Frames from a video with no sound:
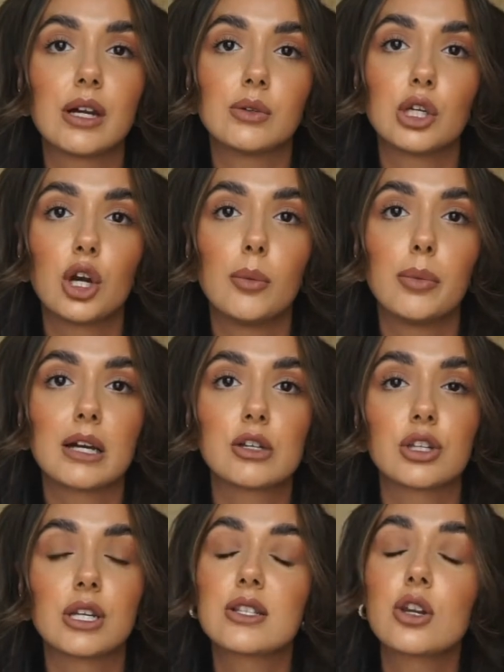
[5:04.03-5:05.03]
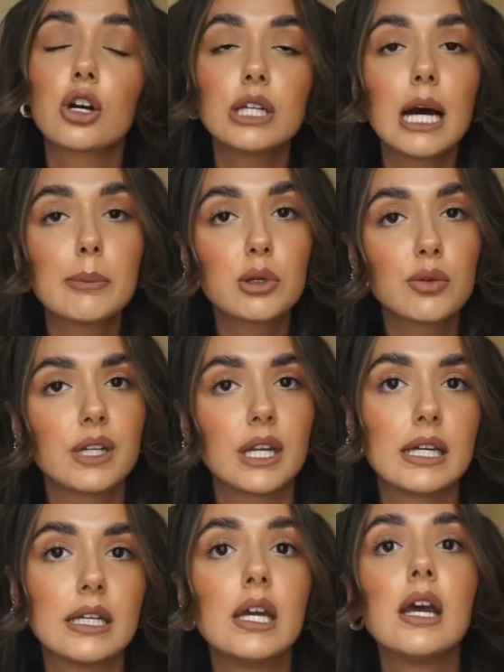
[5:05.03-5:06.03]
your complexion. It's not going to happen
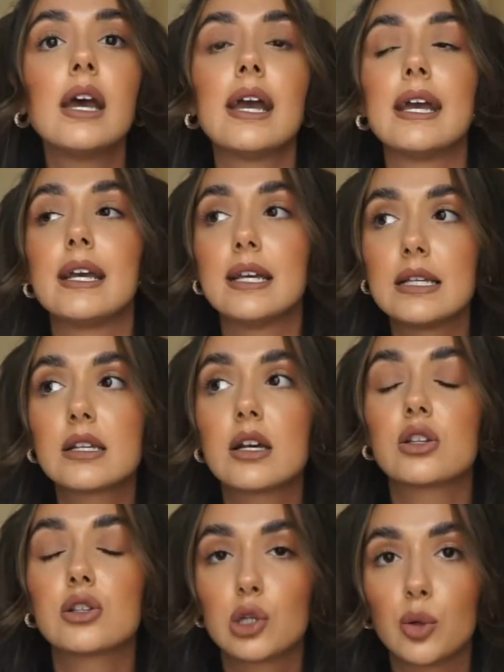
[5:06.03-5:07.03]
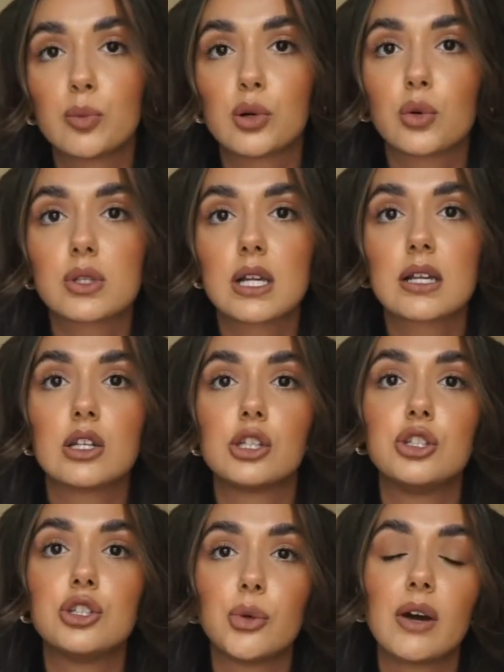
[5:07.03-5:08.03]
overnight. It is a slow process and you
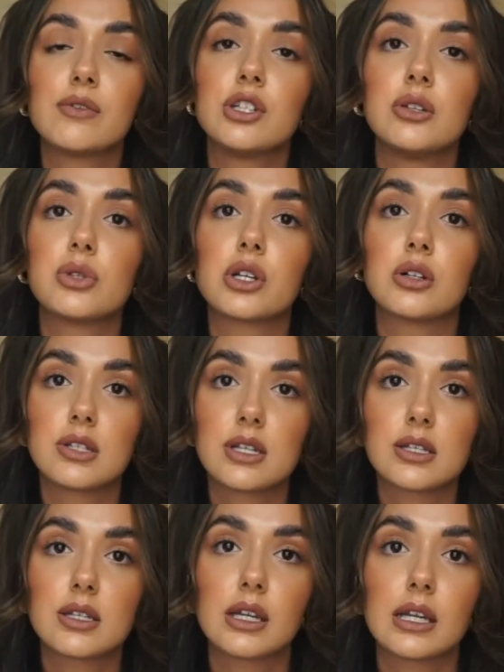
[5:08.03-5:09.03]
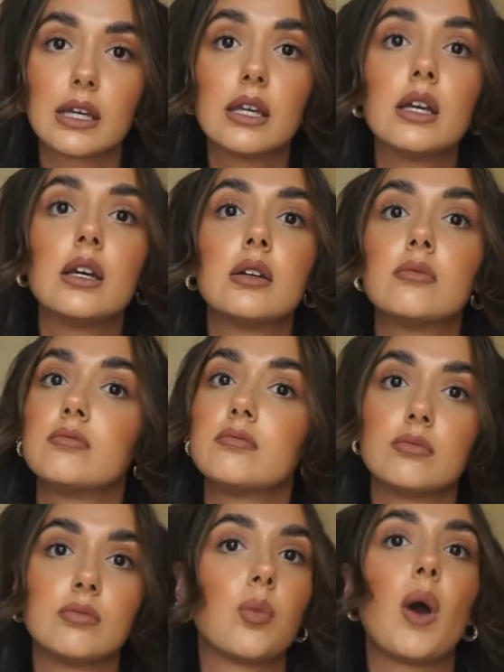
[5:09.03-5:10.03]
do have to use it consistently
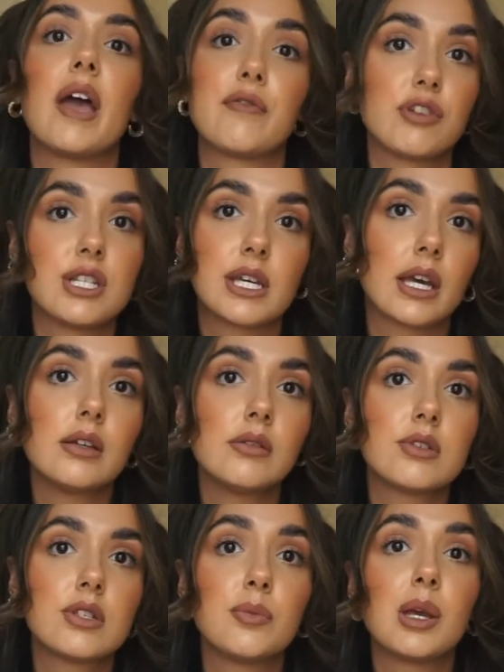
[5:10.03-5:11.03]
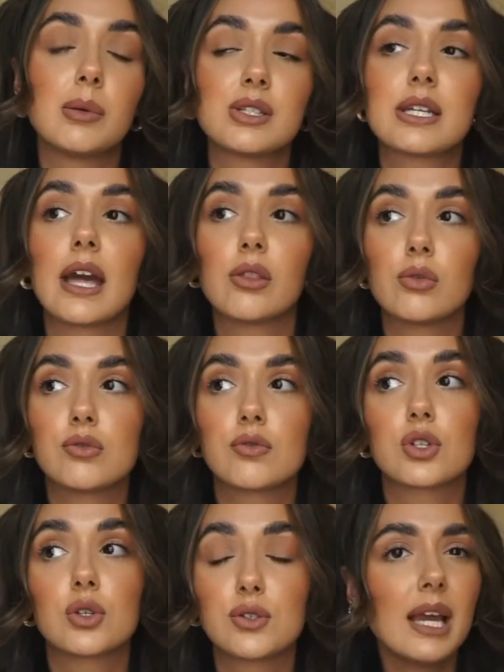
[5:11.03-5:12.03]
every day to be able to get those
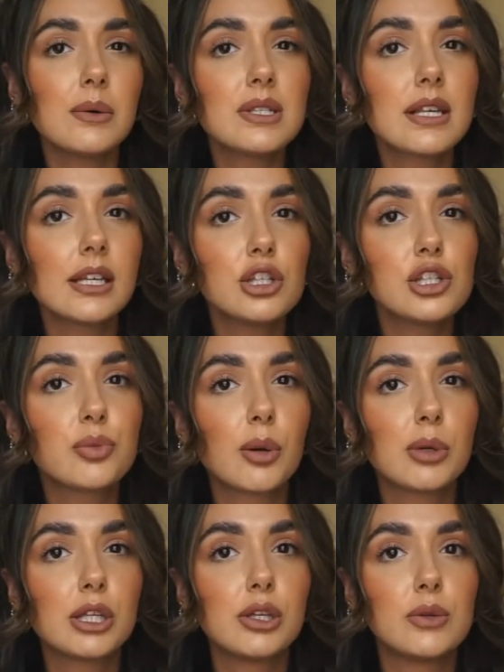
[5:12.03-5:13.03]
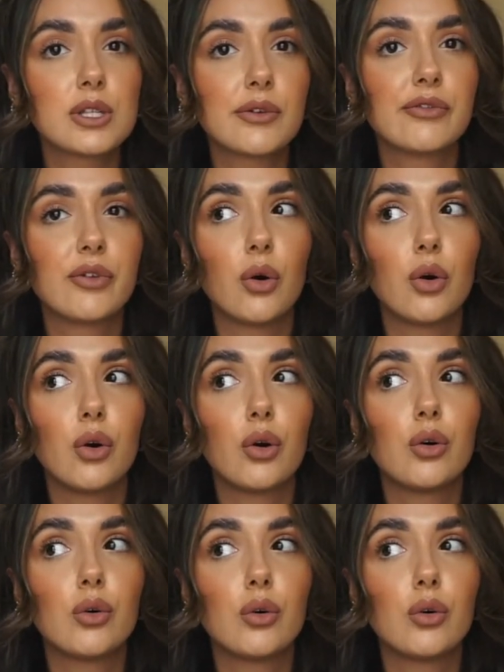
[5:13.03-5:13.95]
results. I would say you should probably use it for,